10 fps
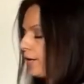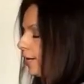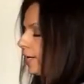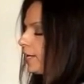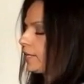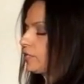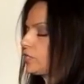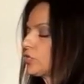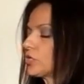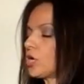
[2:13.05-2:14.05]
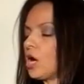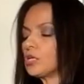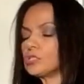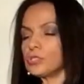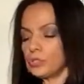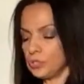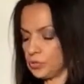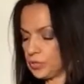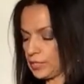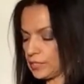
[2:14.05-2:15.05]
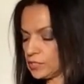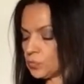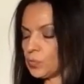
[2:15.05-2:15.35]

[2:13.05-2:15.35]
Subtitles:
and you could also do this